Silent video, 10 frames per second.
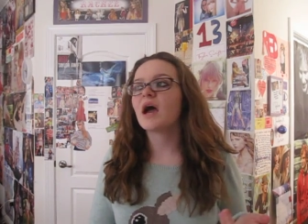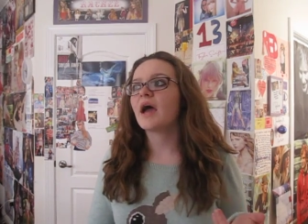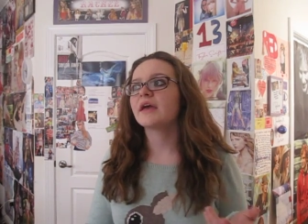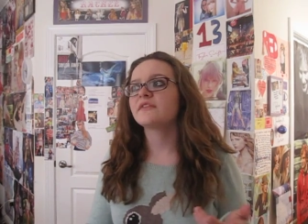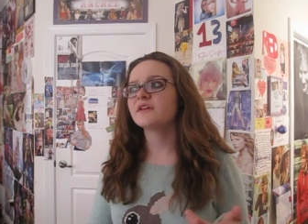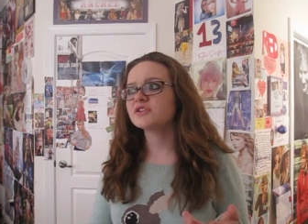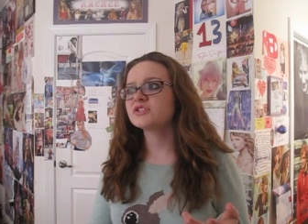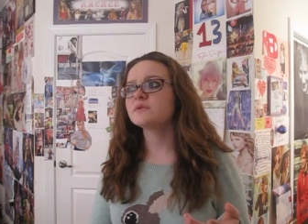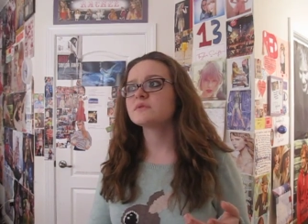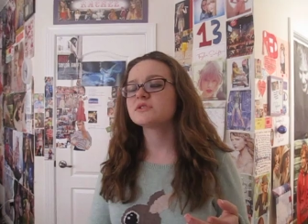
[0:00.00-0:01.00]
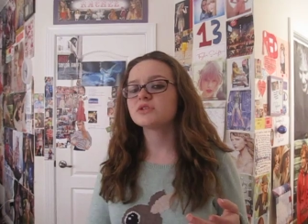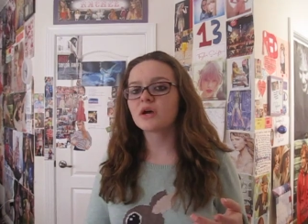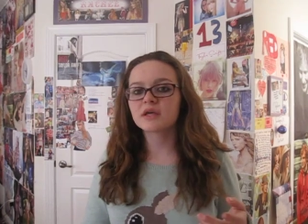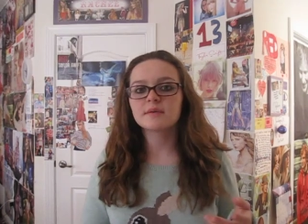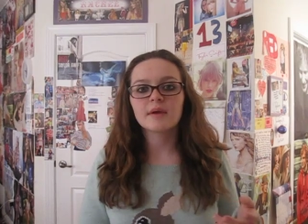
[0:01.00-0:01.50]
I think she was
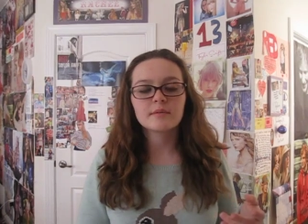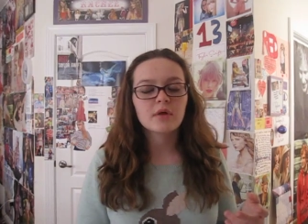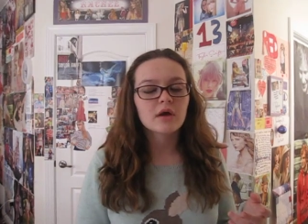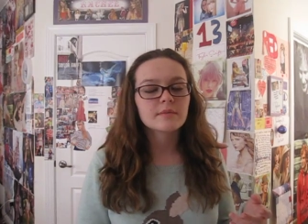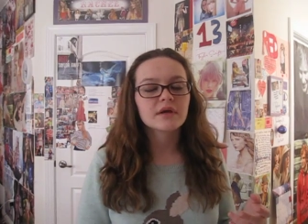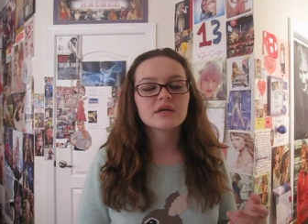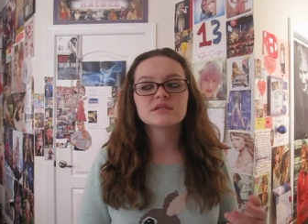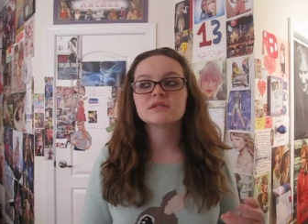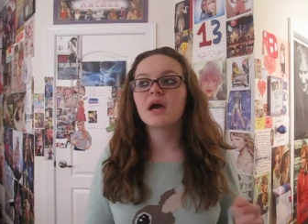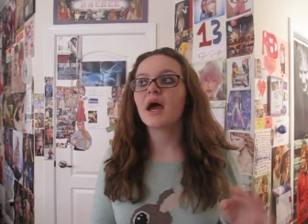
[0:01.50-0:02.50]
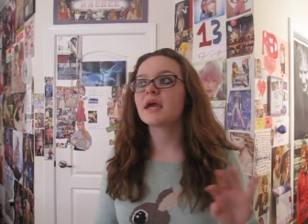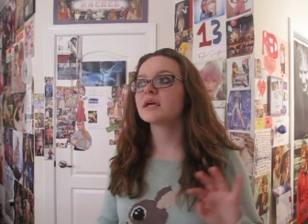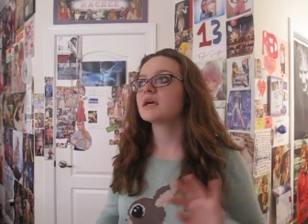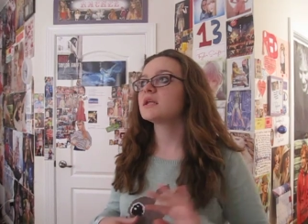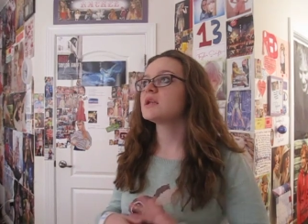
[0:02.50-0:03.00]
stalking my blog because
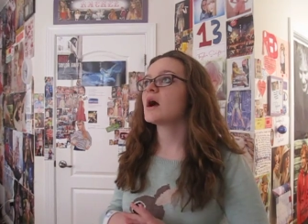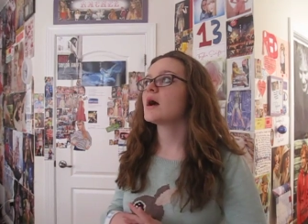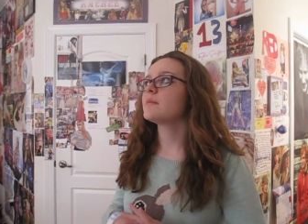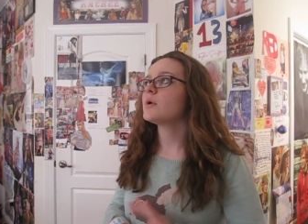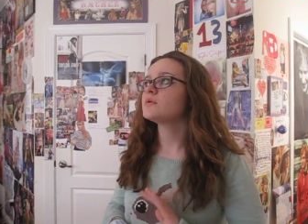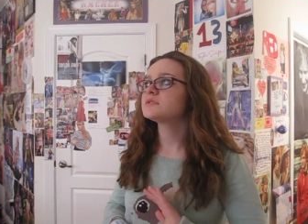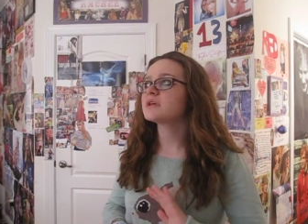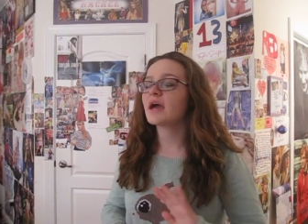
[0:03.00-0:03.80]
I had not posted,